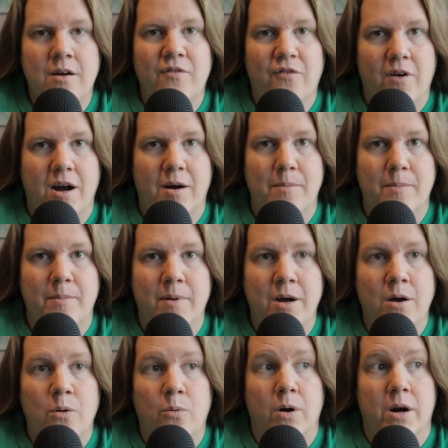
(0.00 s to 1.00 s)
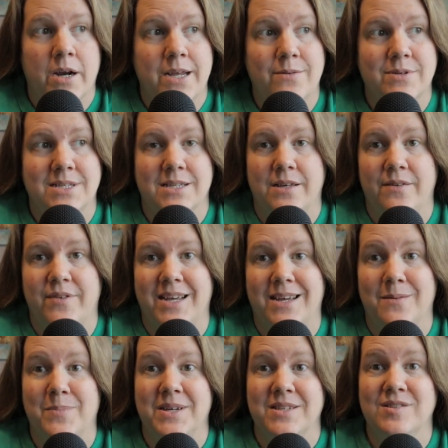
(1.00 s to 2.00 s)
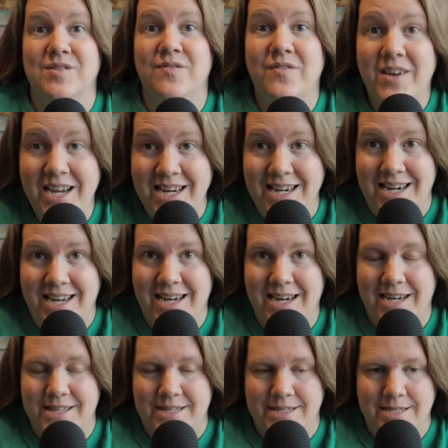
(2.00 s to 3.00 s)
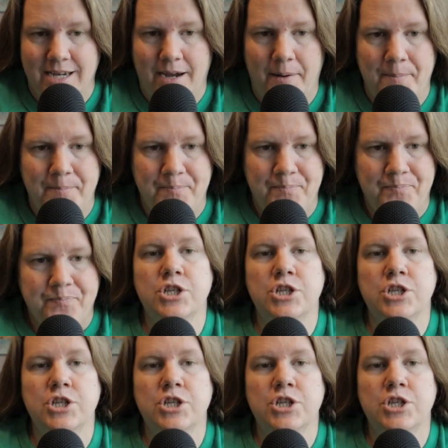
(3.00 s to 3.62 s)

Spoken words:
from where he was living in Pennsylvania at the time.